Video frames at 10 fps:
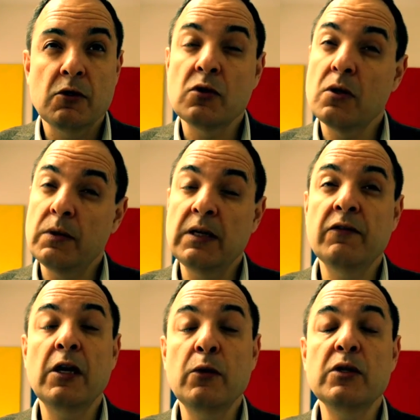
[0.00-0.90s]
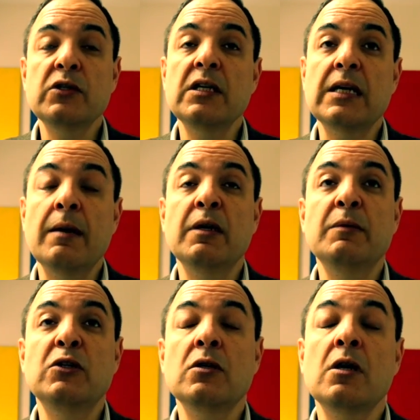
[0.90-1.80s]
So in a very real sense, I'm going
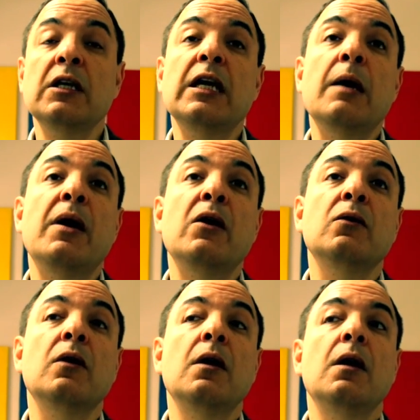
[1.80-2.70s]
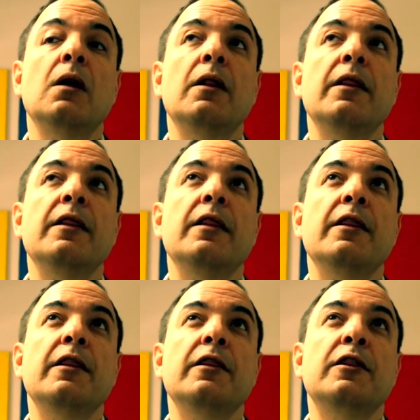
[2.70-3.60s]
to be talking about
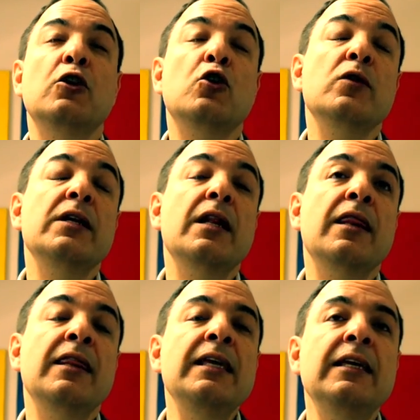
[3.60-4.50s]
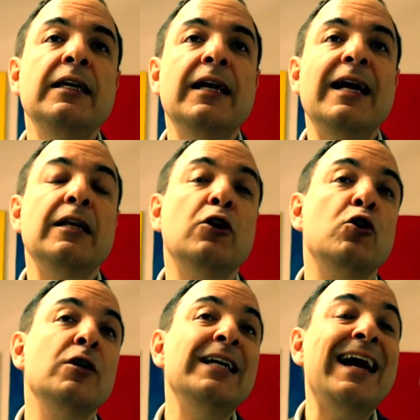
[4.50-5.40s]
the current thinking and the
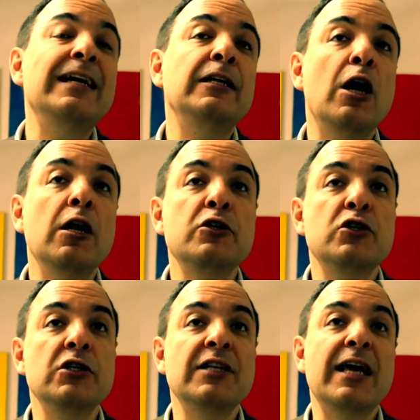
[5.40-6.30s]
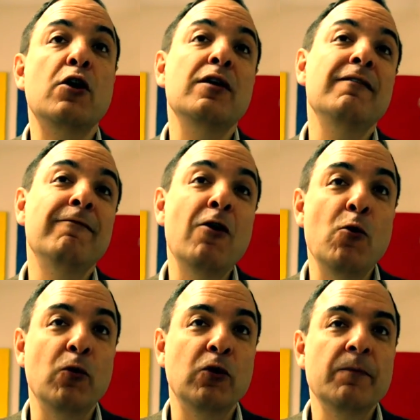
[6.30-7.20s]
current ideologies that are in
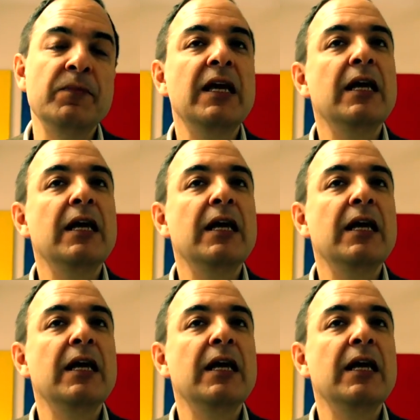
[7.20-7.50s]
vogue.